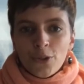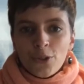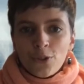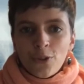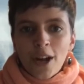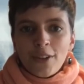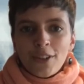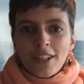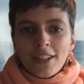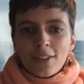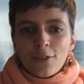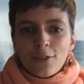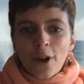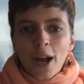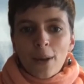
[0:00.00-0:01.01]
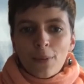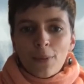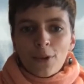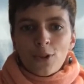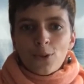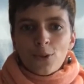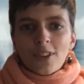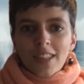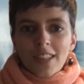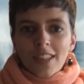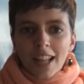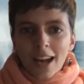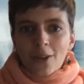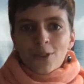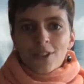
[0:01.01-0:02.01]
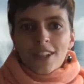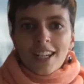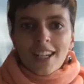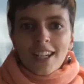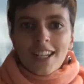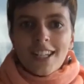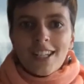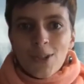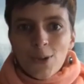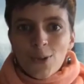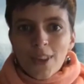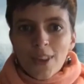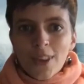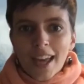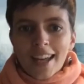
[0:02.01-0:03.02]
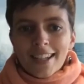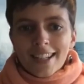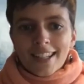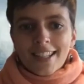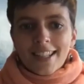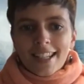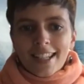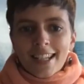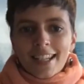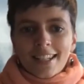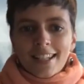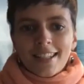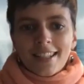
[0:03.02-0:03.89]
surroundings if you're able to use sound to that extent.